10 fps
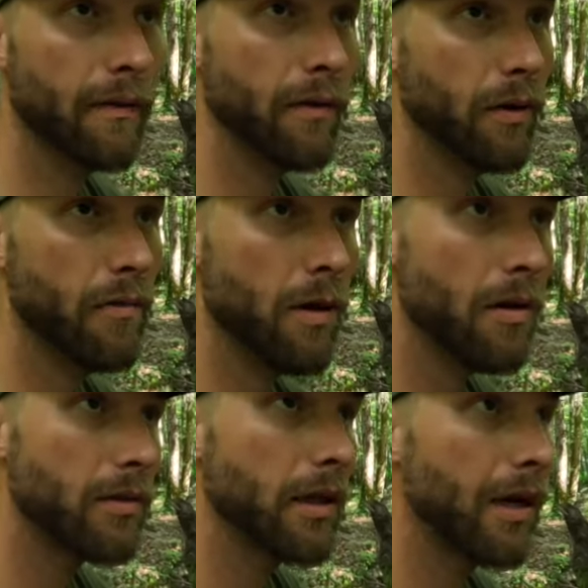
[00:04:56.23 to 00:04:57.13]
I've already
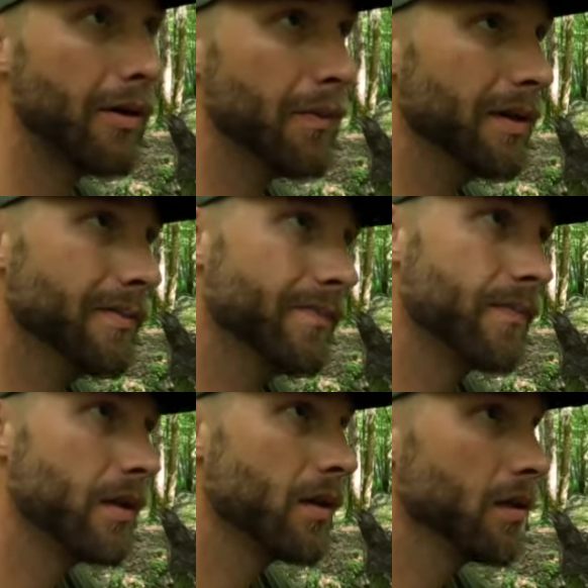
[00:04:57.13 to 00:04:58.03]
walked it all, but
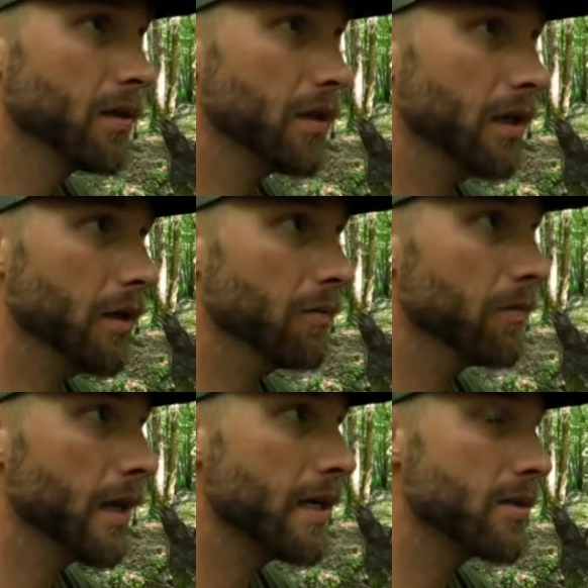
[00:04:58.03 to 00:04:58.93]
you know,
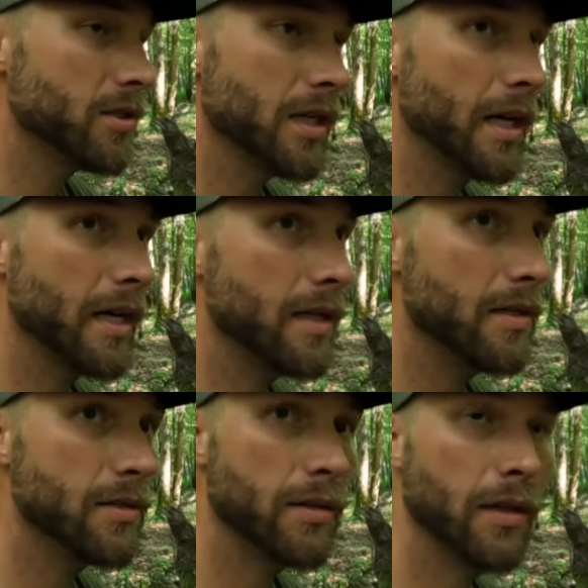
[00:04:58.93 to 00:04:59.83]
things
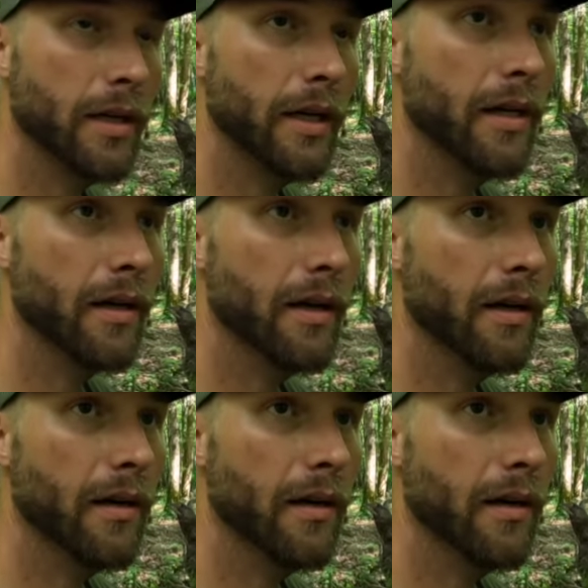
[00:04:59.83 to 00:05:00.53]
change, and